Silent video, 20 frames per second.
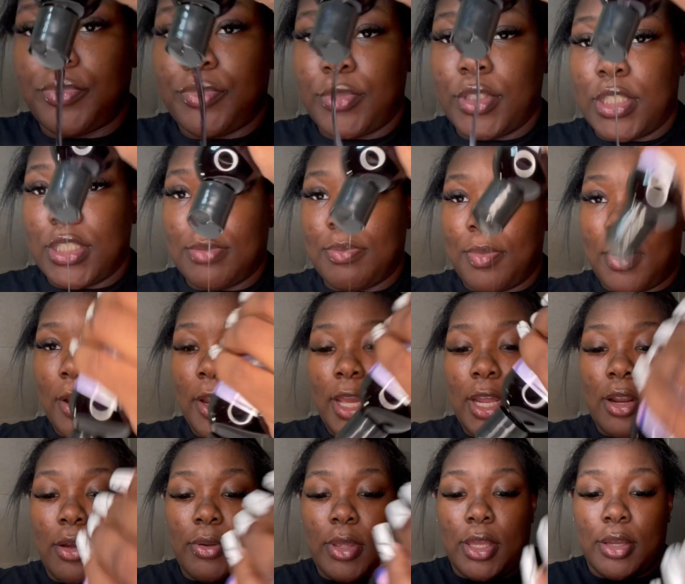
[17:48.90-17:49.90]
Spray it
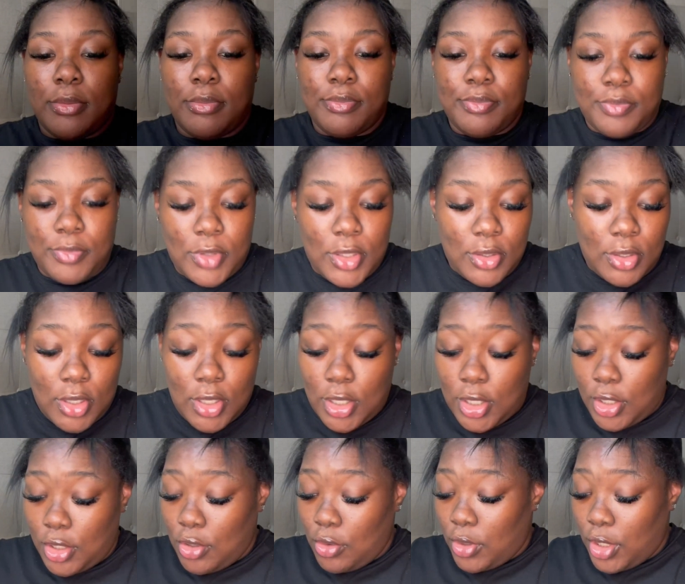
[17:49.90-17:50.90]
on here.
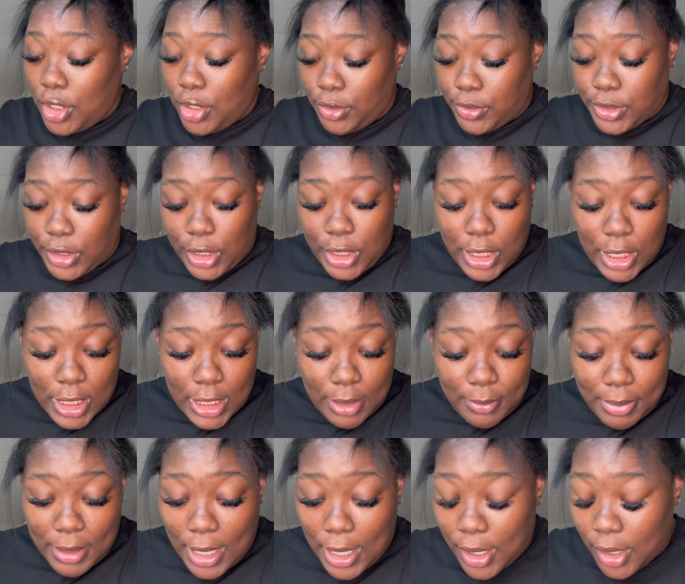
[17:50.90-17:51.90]
You can use a color
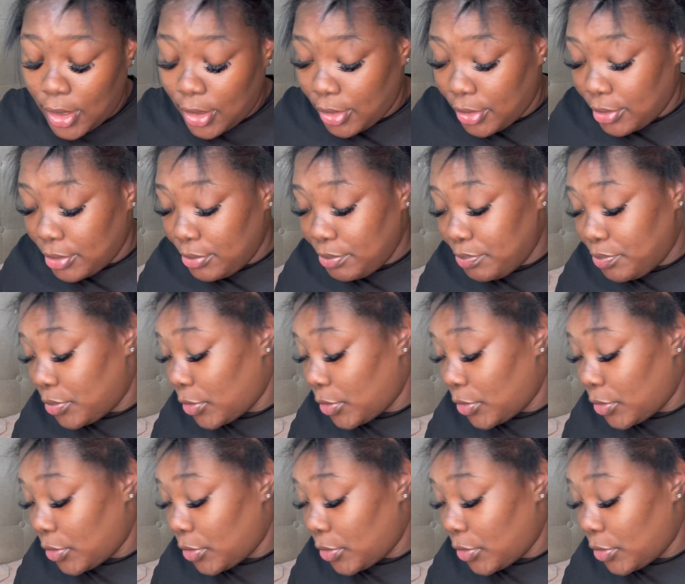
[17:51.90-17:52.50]
ball.